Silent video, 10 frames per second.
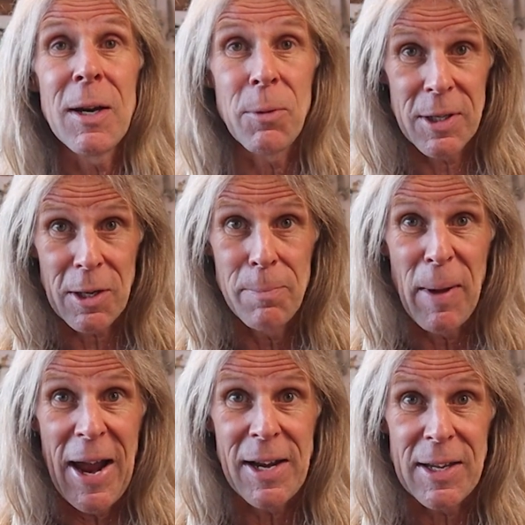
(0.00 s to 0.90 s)
I want to go
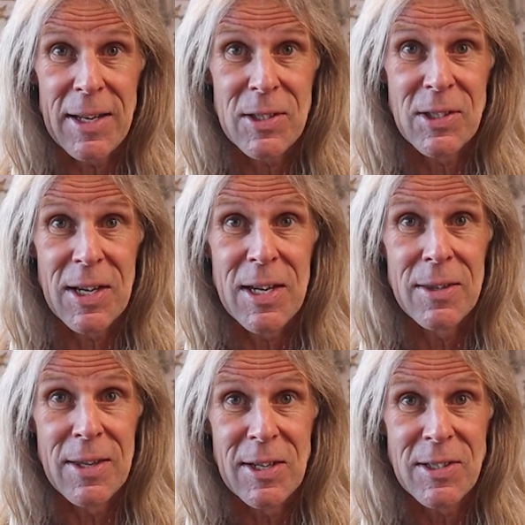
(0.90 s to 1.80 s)
back and see
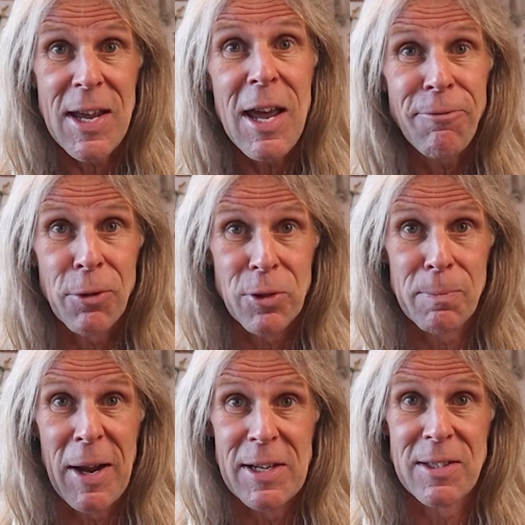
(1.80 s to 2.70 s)
this Air Force
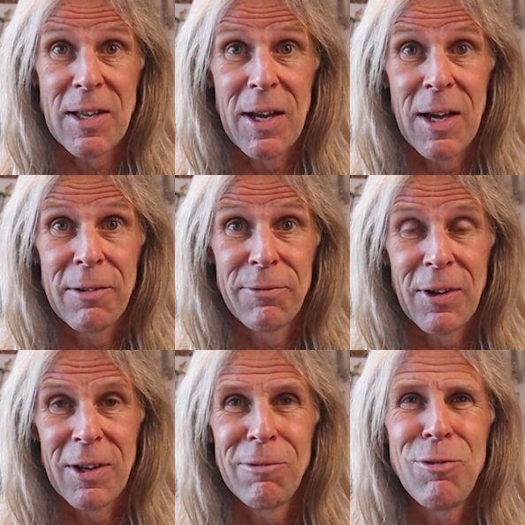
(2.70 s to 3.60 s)
base that I've
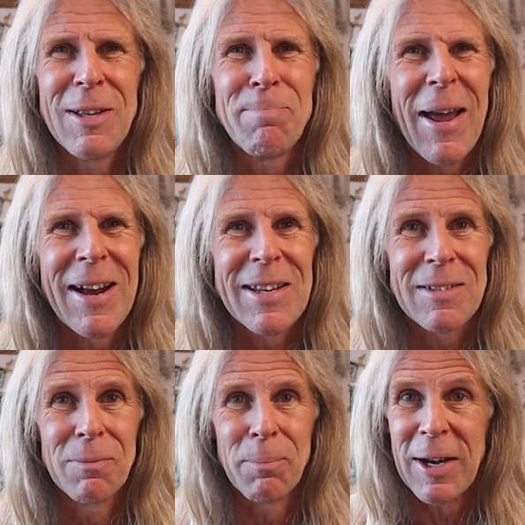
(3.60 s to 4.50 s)
really
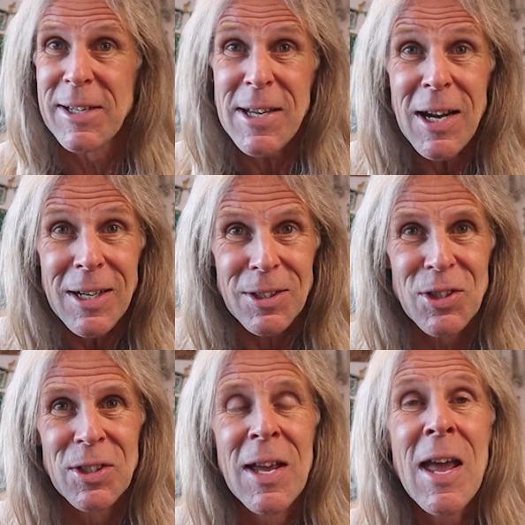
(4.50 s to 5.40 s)
barely
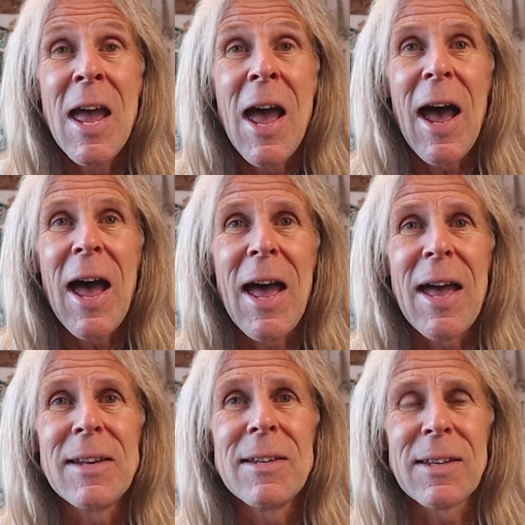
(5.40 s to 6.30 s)
touched.
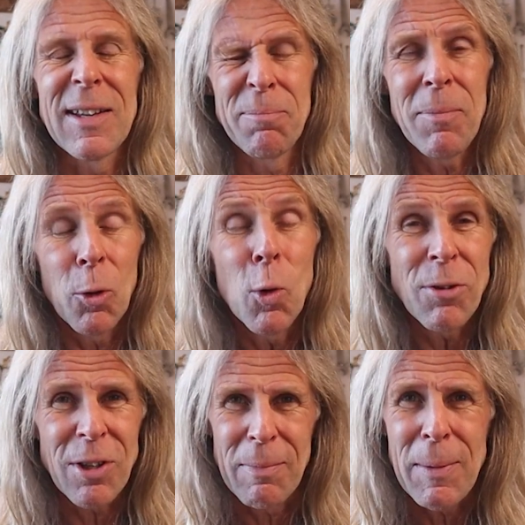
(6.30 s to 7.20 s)
And
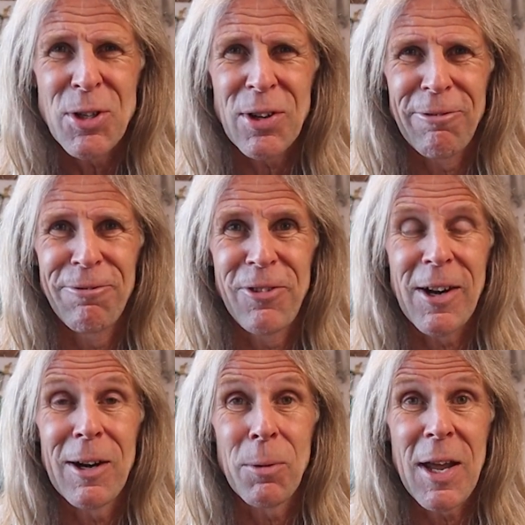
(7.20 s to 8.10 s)
also maybe try and
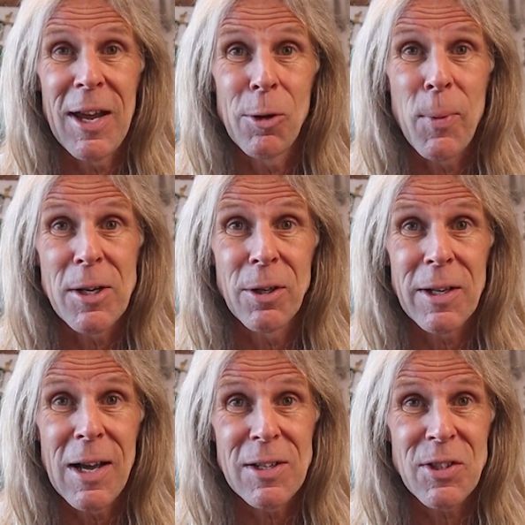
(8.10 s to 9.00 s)
figure out what the hell went on
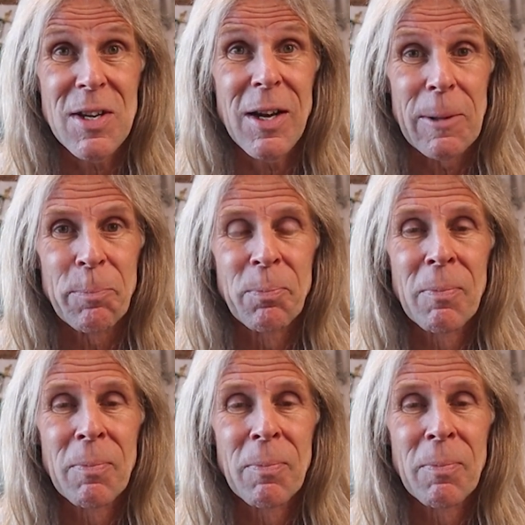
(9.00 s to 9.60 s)
last night.